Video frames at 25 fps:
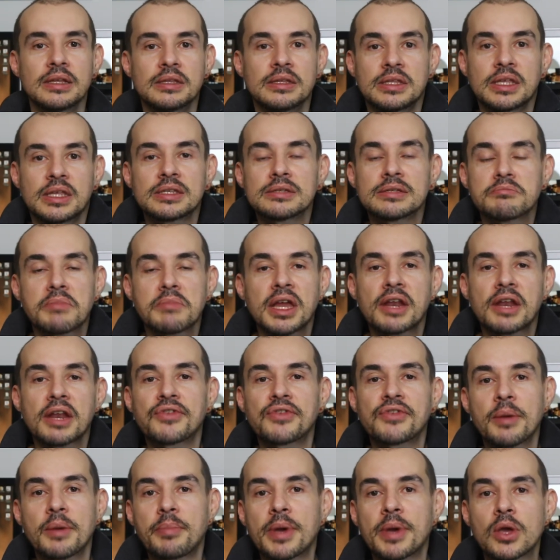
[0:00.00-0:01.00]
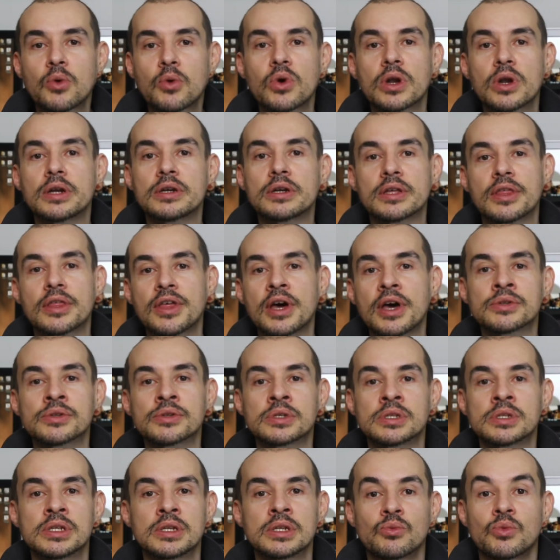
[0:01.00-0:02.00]
doesn't matter if they are paying
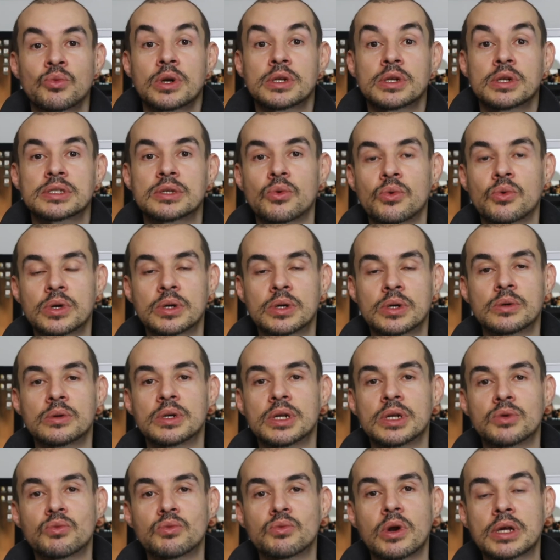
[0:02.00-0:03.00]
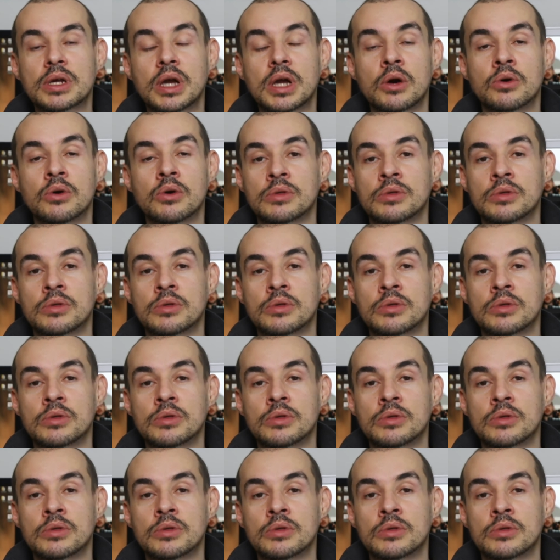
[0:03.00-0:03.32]
100,000 in one go.